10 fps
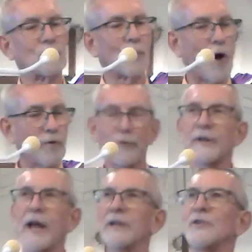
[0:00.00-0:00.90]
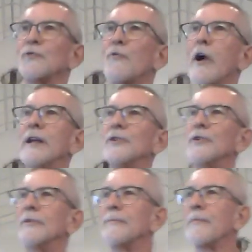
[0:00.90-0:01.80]
Walker, Texas
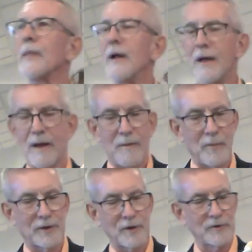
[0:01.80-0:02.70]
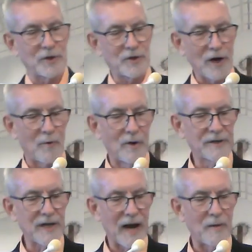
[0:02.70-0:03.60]
Ranger, but there was a show
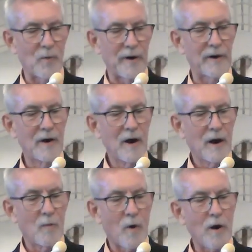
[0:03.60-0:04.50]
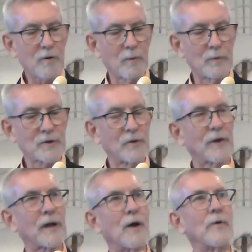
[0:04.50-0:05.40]
one time where Walker was going
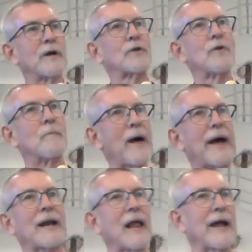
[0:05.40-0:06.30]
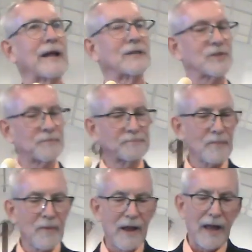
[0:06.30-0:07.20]
to go into the Badlands
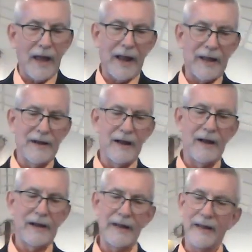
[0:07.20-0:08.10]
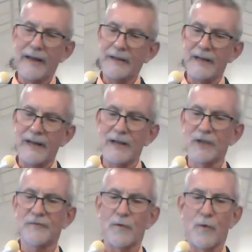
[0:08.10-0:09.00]
and uh, he, he, did
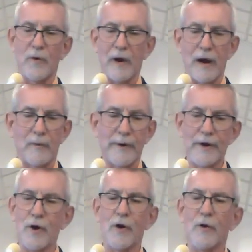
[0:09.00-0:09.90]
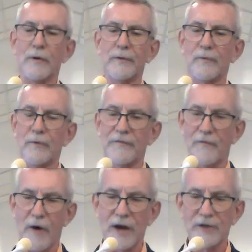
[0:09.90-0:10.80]
this for uh, renewal and
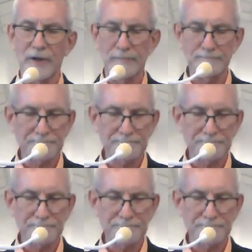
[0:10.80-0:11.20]
refreshing.